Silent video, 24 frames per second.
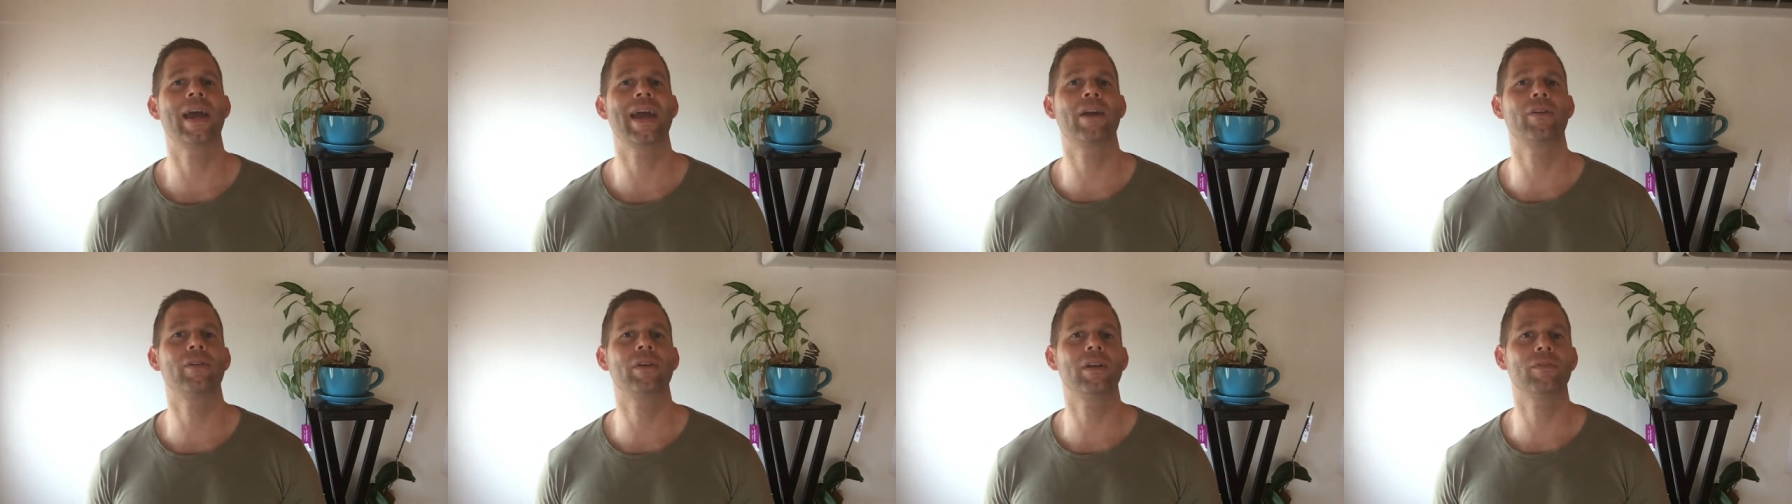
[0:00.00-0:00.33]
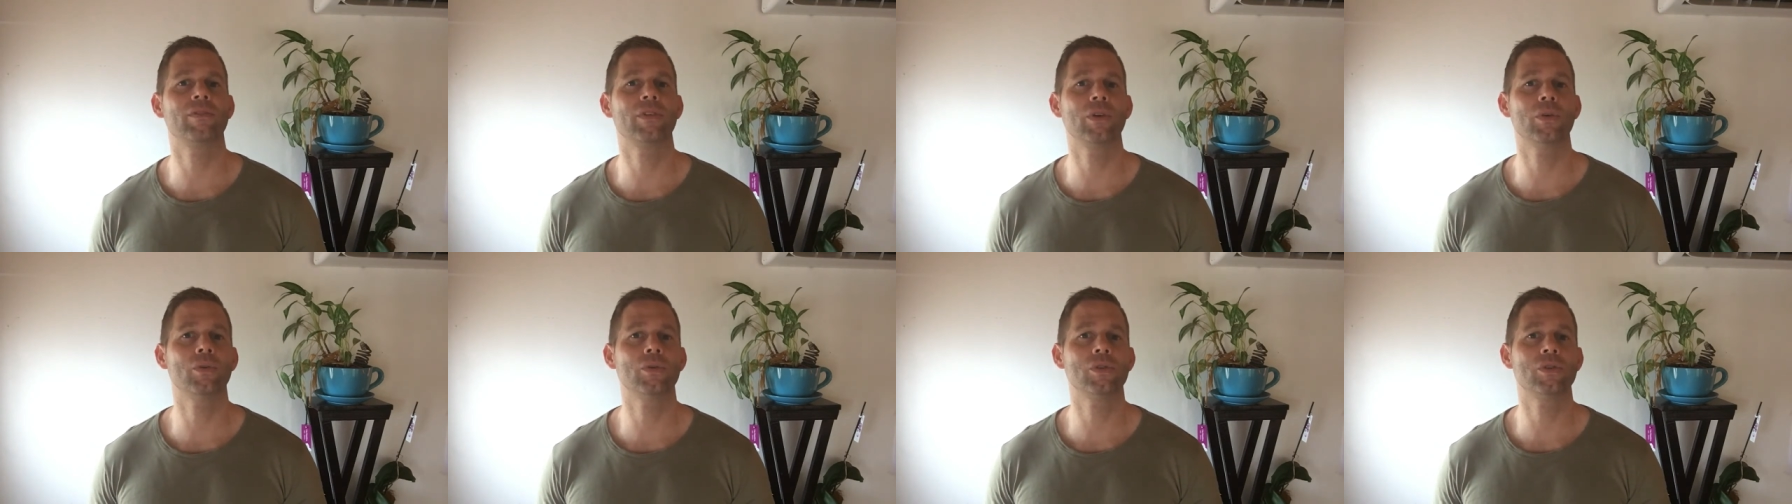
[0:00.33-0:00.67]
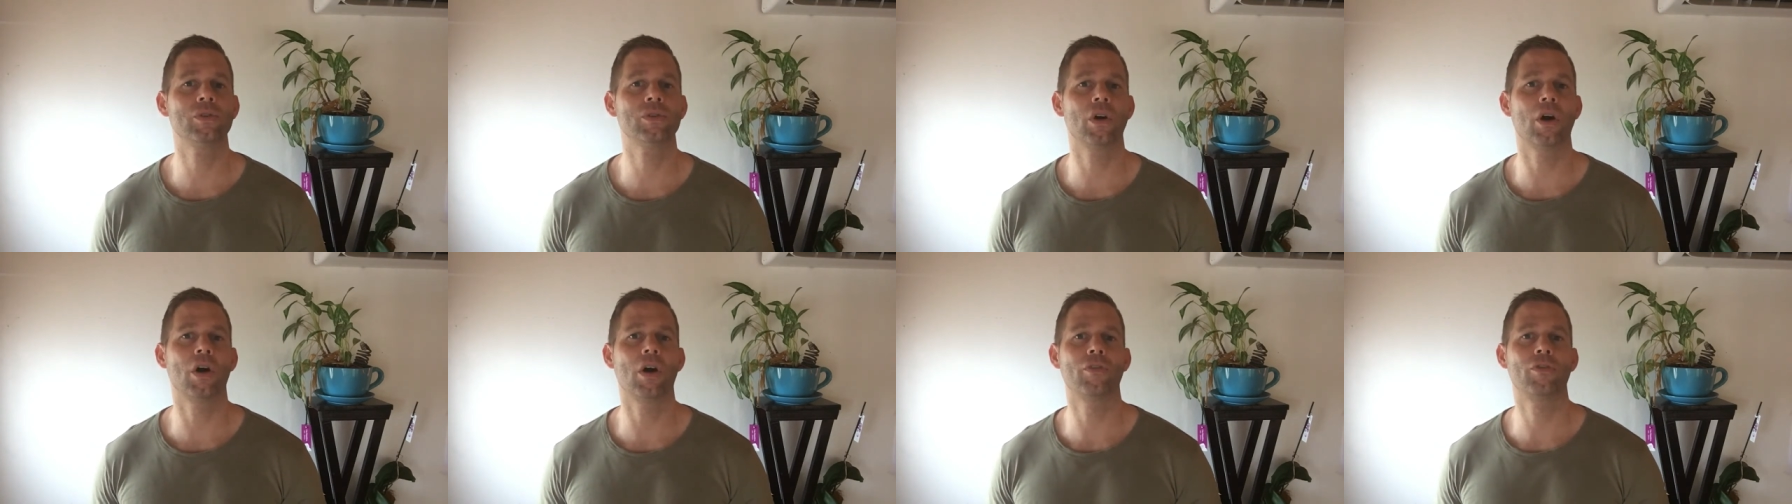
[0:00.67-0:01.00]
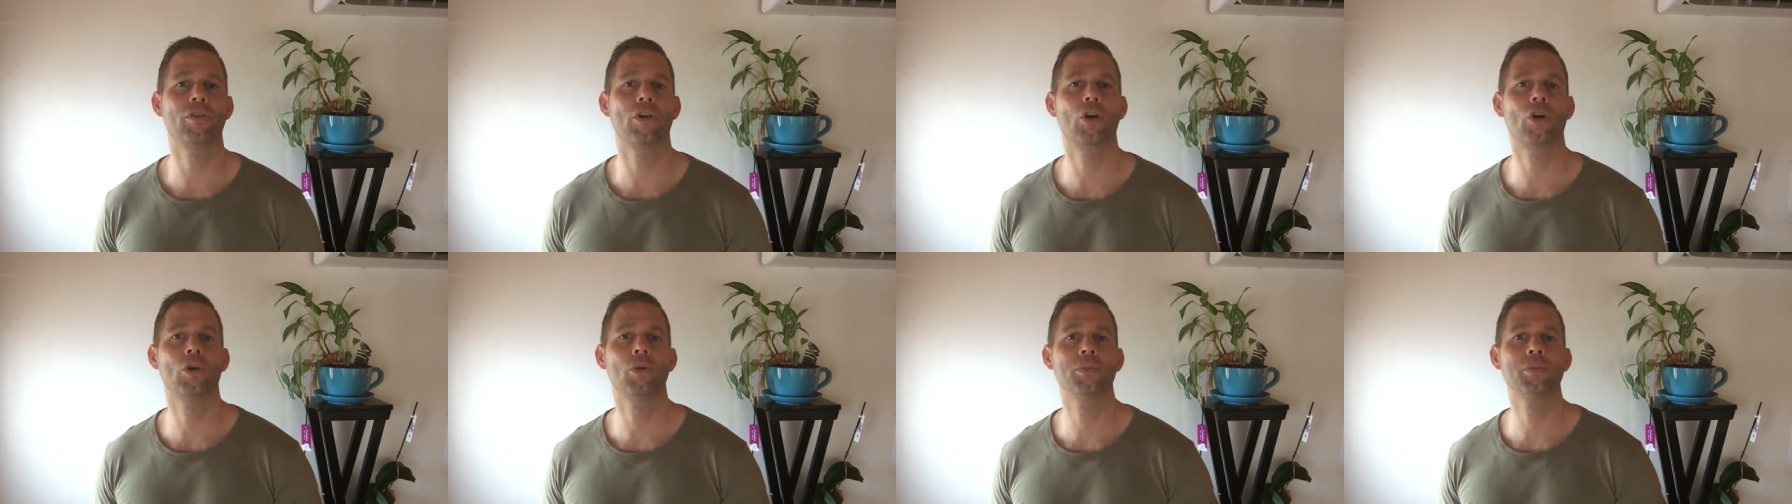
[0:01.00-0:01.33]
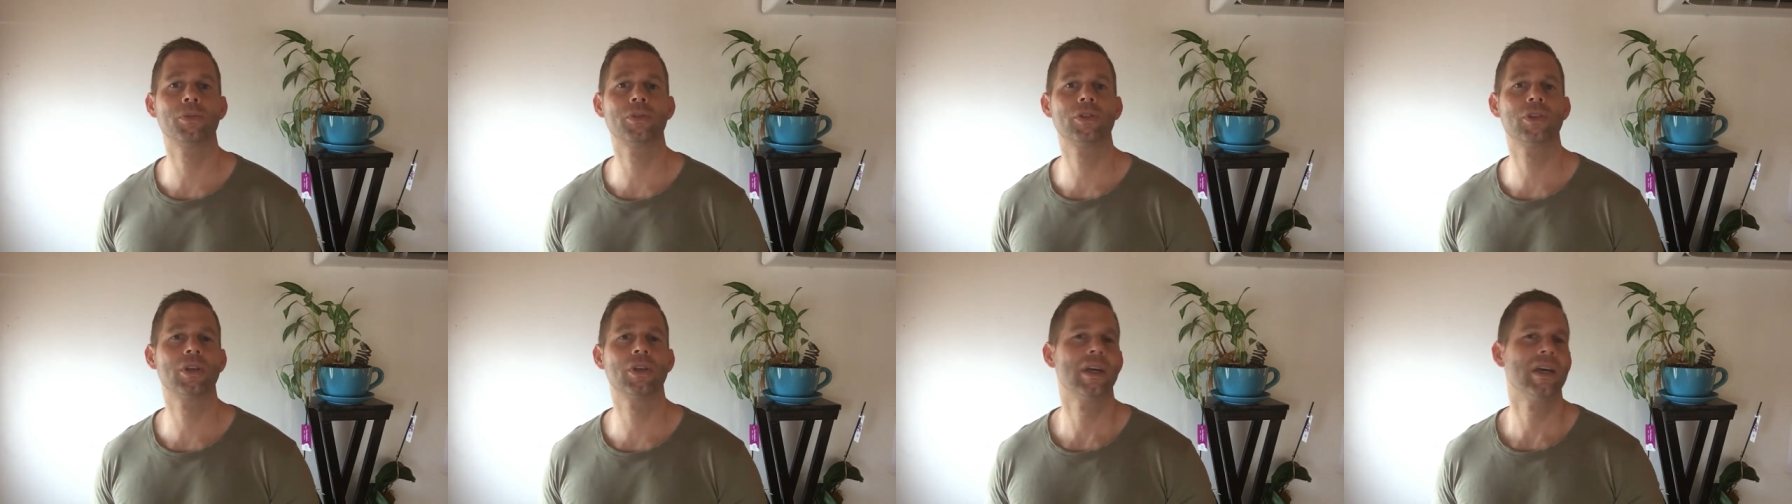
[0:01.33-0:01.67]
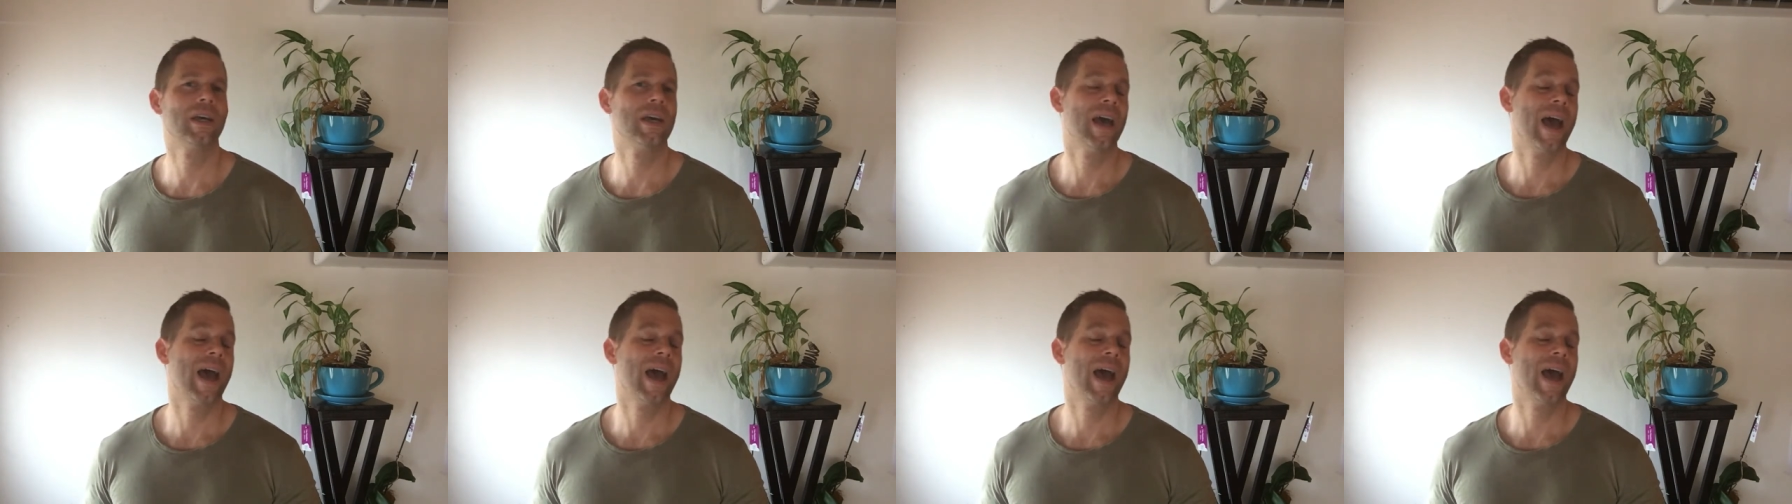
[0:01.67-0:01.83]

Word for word: aerial views of homes,